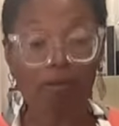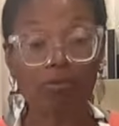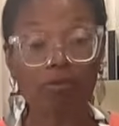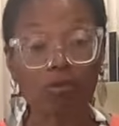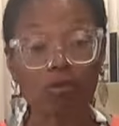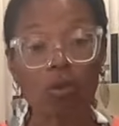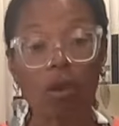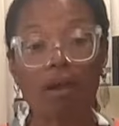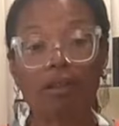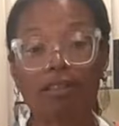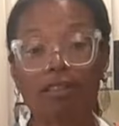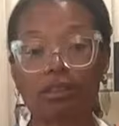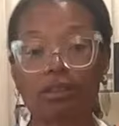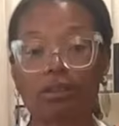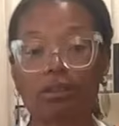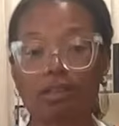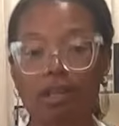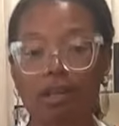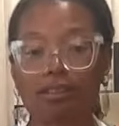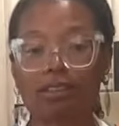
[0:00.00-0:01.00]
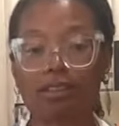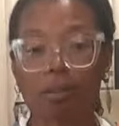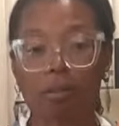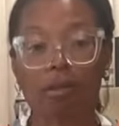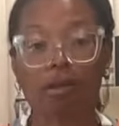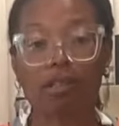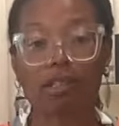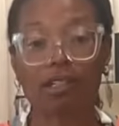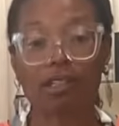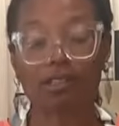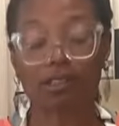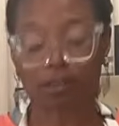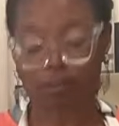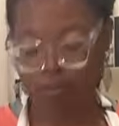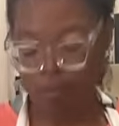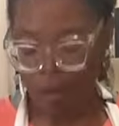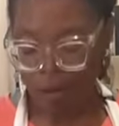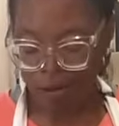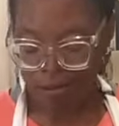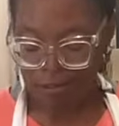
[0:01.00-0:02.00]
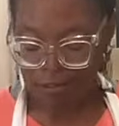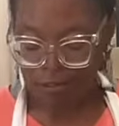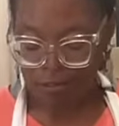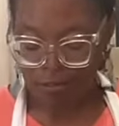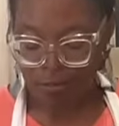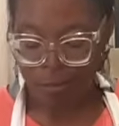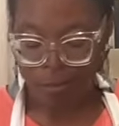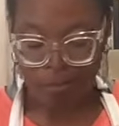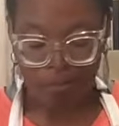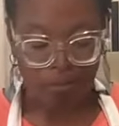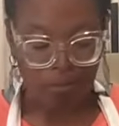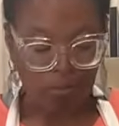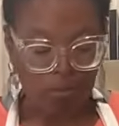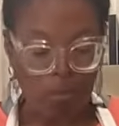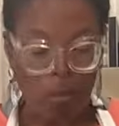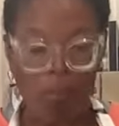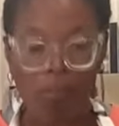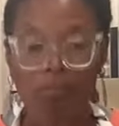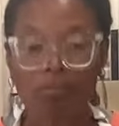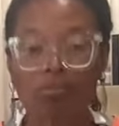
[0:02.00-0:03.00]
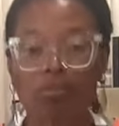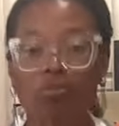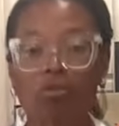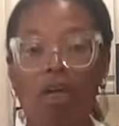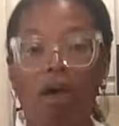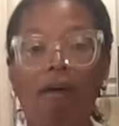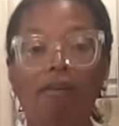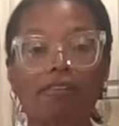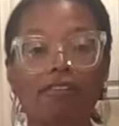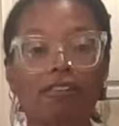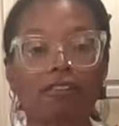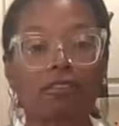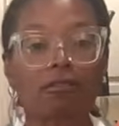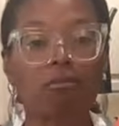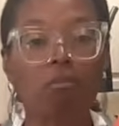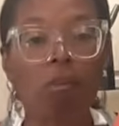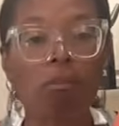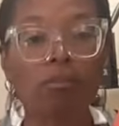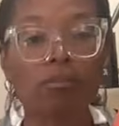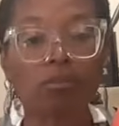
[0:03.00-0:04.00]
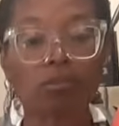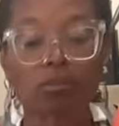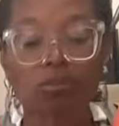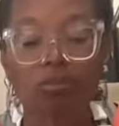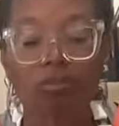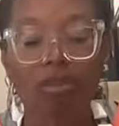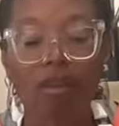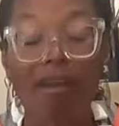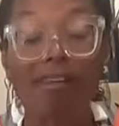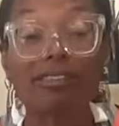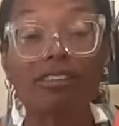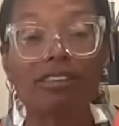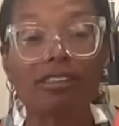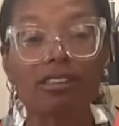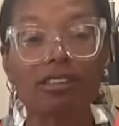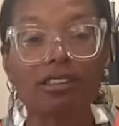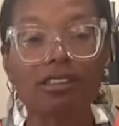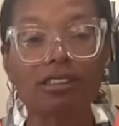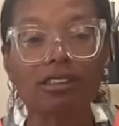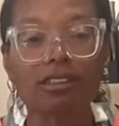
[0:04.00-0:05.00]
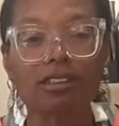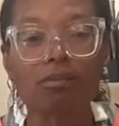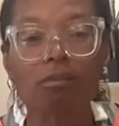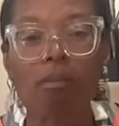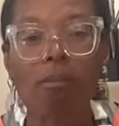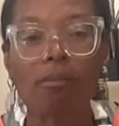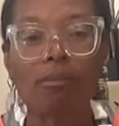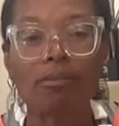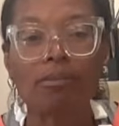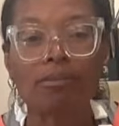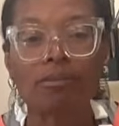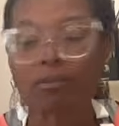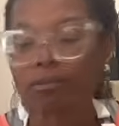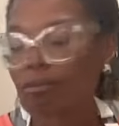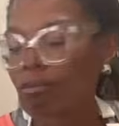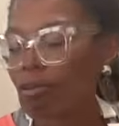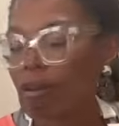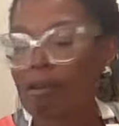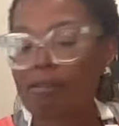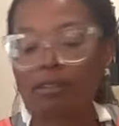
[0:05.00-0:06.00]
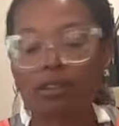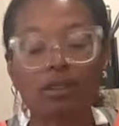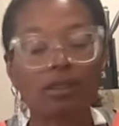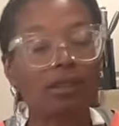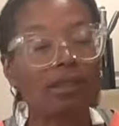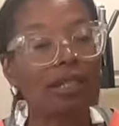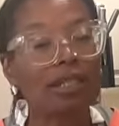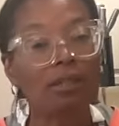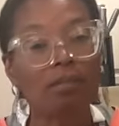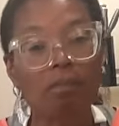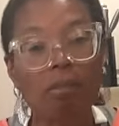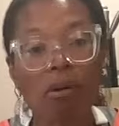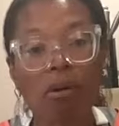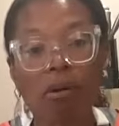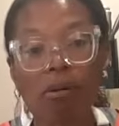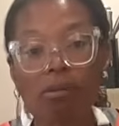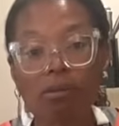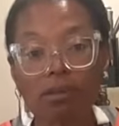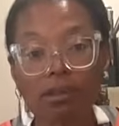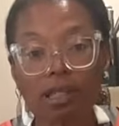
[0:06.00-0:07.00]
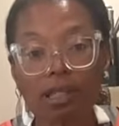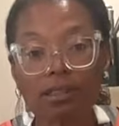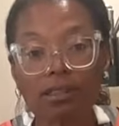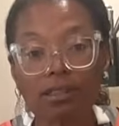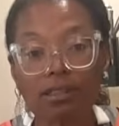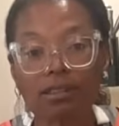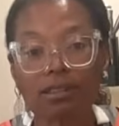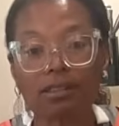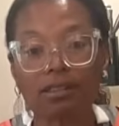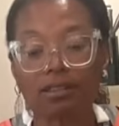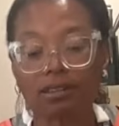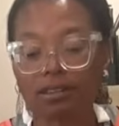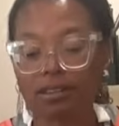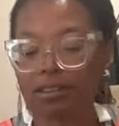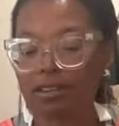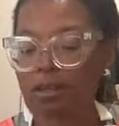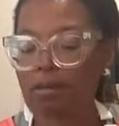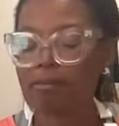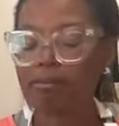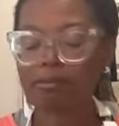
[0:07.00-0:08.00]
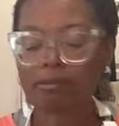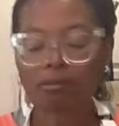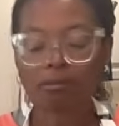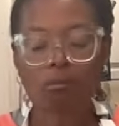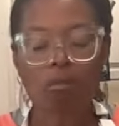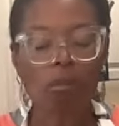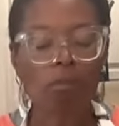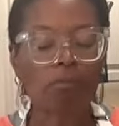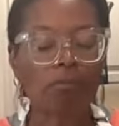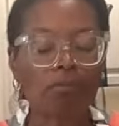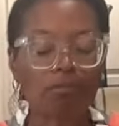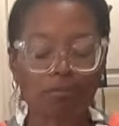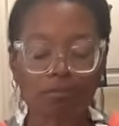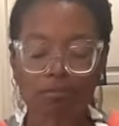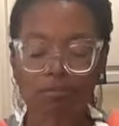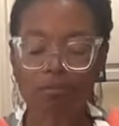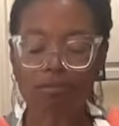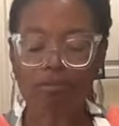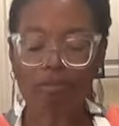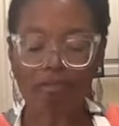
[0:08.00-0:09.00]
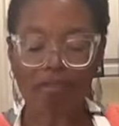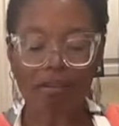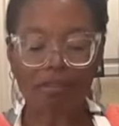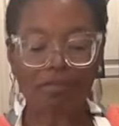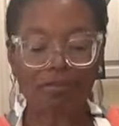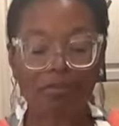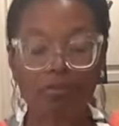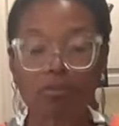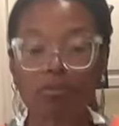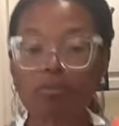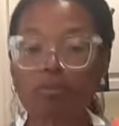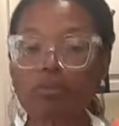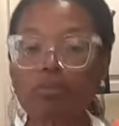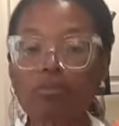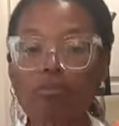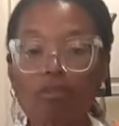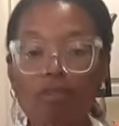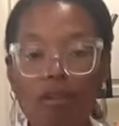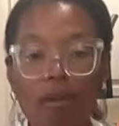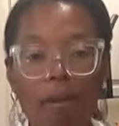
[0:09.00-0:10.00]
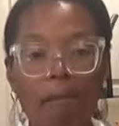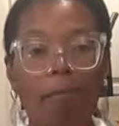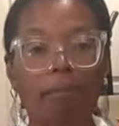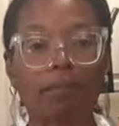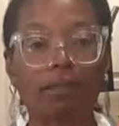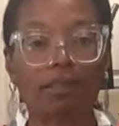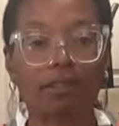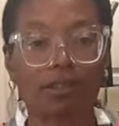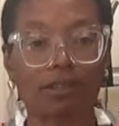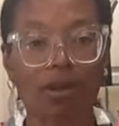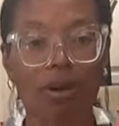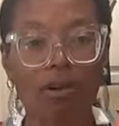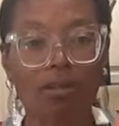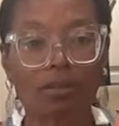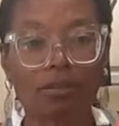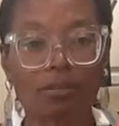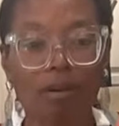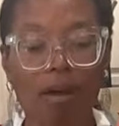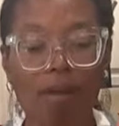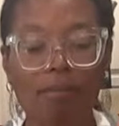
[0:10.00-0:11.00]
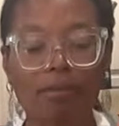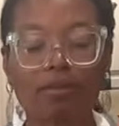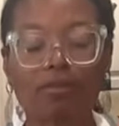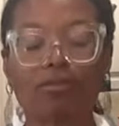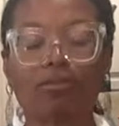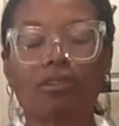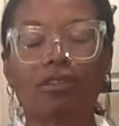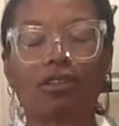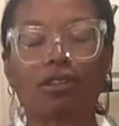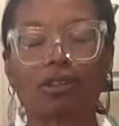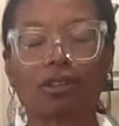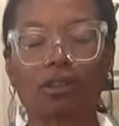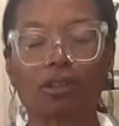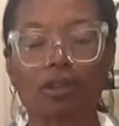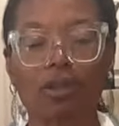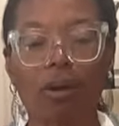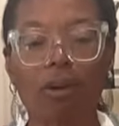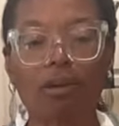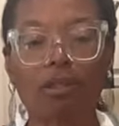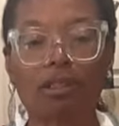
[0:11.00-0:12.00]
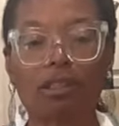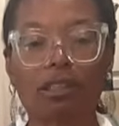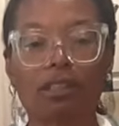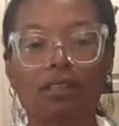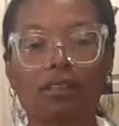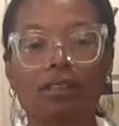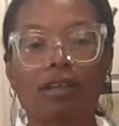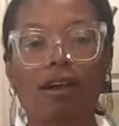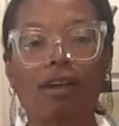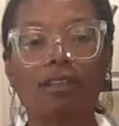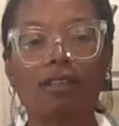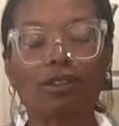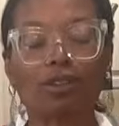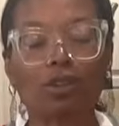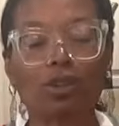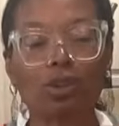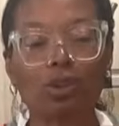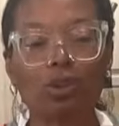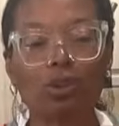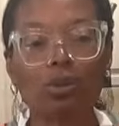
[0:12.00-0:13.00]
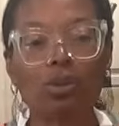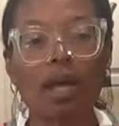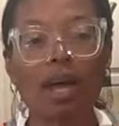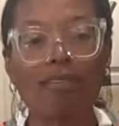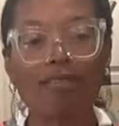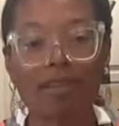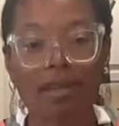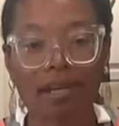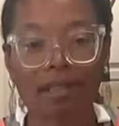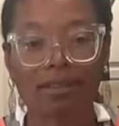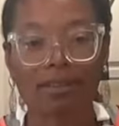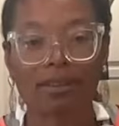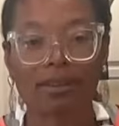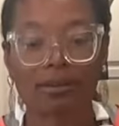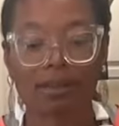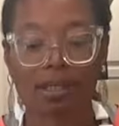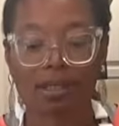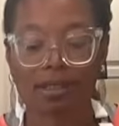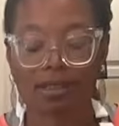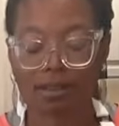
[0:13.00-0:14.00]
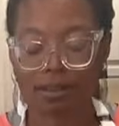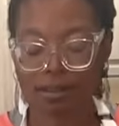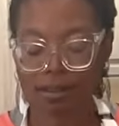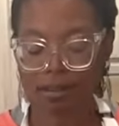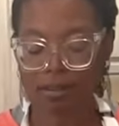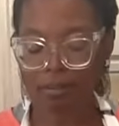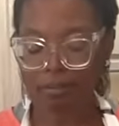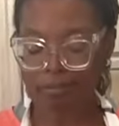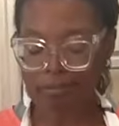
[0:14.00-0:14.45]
When I tell you yes, I mean yes. Y'all, delicious. Notice I didn't put a whole lot of seasonings in there. Mm. But it's on and popping. It's so good. You have got to try this